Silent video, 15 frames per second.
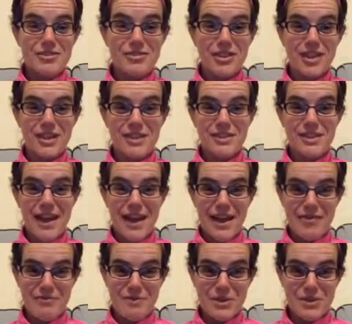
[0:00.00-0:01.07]
to it because I
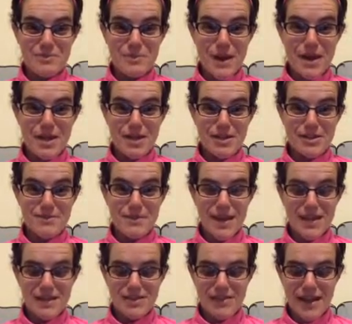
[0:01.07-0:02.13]
have Beachbody on
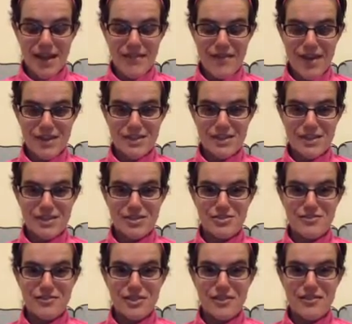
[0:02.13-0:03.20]
demand, so I have access
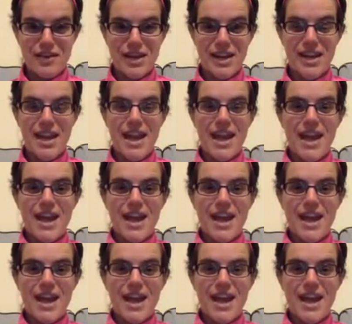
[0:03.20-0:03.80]
to it already.